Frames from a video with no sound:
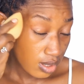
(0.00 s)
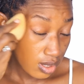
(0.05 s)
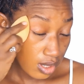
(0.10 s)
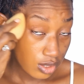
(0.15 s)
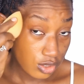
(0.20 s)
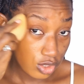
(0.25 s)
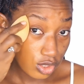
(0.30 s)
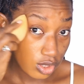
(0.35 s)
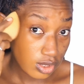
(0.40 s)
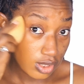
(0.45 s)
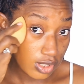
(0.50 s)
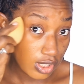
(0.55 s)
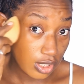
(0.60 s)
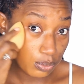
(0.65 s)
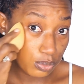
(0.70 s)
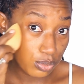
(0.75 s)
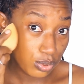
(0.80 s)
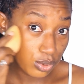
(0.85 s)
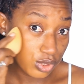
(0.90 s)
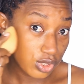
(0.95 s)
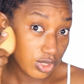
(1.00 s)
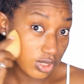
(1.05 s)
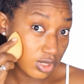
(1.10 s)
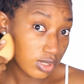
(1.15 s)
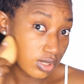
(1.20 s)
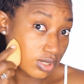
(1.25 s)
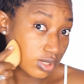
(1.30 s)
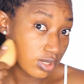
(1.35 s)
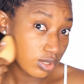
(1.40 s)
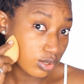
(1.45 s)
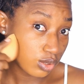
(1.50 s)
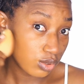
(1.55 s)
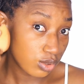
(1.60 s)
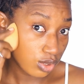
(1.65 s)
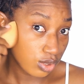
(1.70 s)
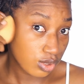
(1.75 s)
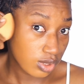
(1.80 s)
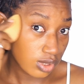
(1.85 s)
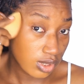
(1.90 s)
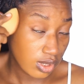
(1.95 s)
And just keep pushing it into
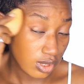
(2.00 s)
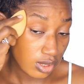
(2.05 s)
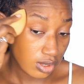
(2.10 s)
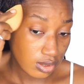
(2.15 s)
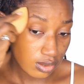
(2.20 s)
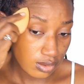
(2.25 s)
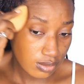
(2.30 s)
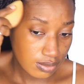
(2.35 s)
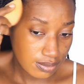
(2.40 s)
your skin.